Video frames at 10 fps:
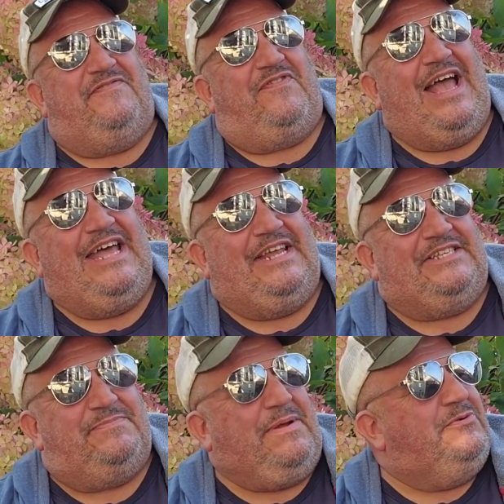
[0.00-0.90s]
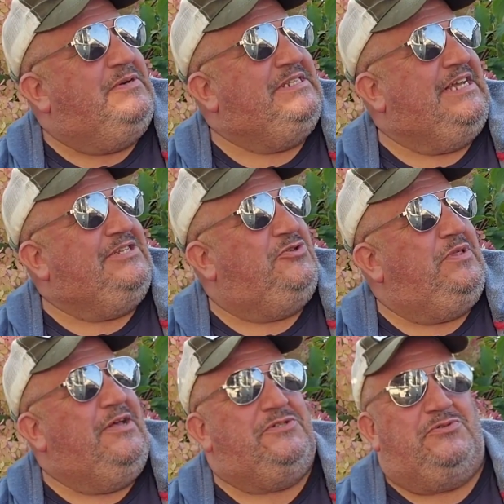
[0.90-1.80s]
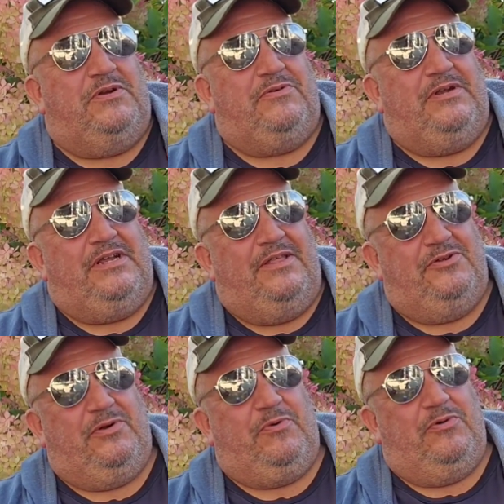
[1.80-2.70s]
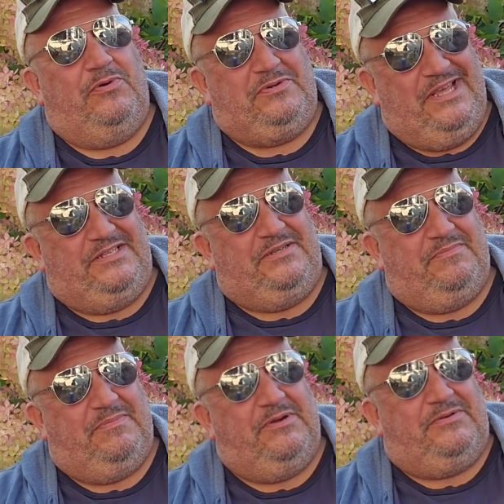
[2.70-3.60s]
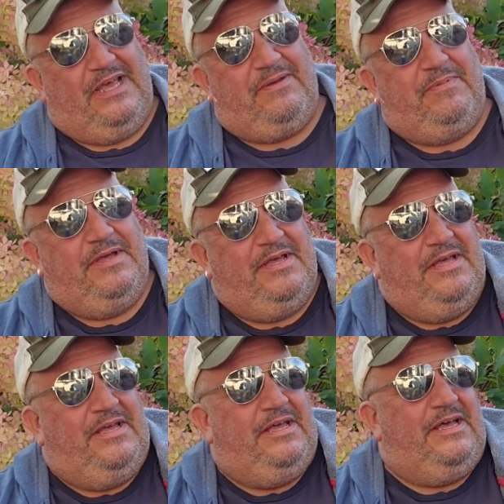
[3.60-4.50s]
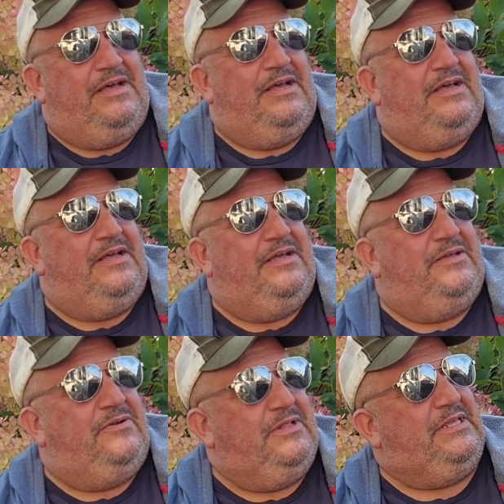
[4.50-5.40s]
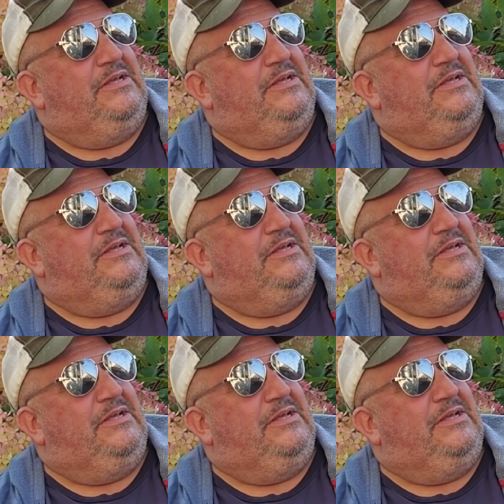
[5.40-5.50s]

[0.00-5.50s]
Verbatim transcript: Friday, September 22nd, 2023. I'm the Drunk Polkaroo Tis Beer Time. Uh, you're at the